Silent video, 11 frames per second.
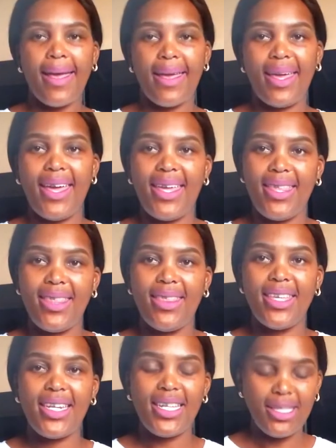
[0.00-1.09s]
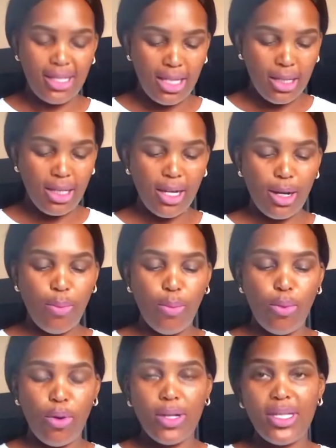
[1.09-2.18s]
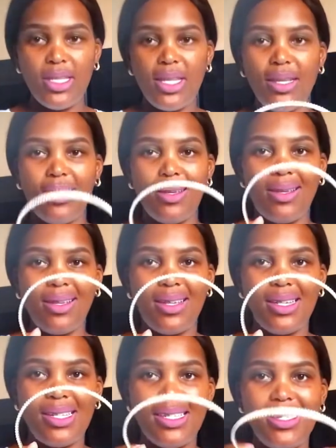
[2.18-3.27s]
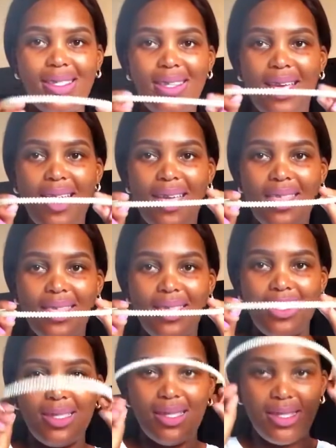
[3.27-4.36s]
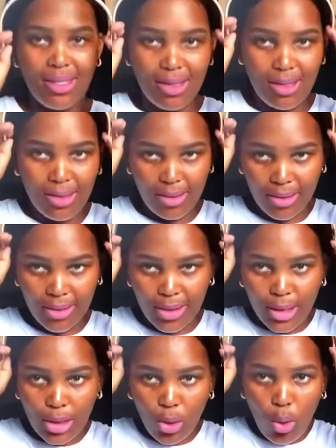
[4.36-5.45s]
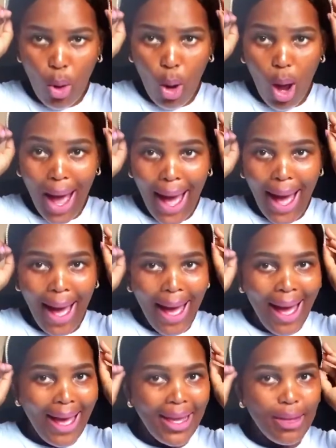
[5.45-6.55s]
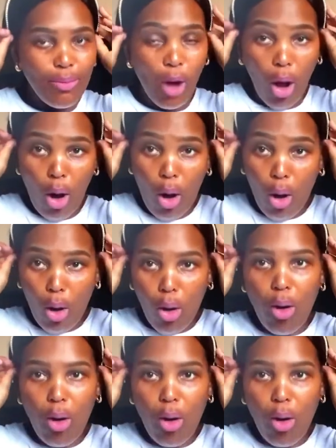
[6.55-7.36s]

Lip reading: And the next thing that I bought is this. Ooh, ah, ibo.